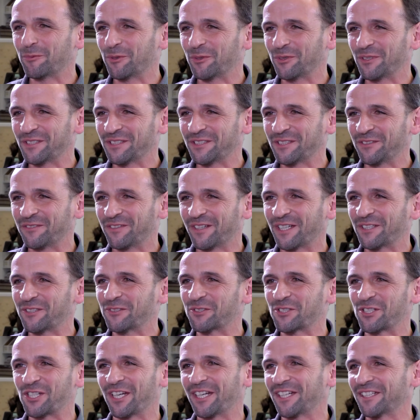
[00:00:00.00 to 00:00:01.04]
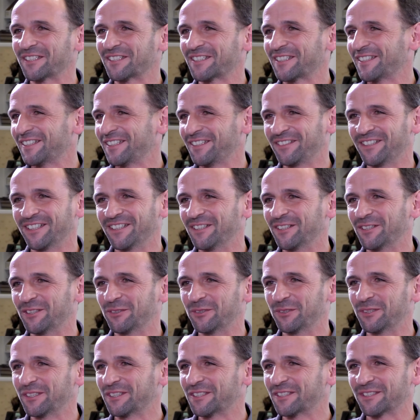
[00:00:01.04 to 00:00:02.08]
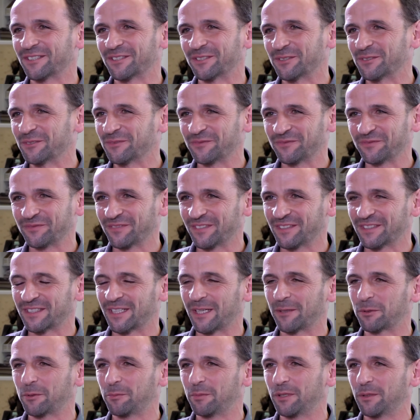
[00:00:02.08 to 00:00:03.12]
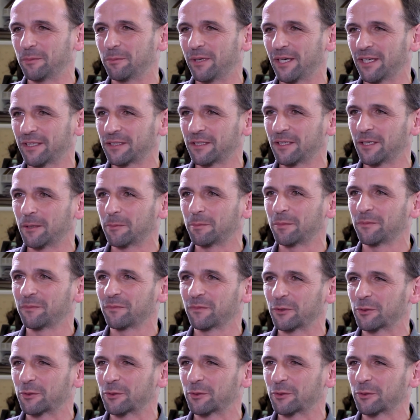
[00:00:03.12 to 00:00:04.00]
communities, you've had your chance, you didn't do it, so it's time to be the bad cop?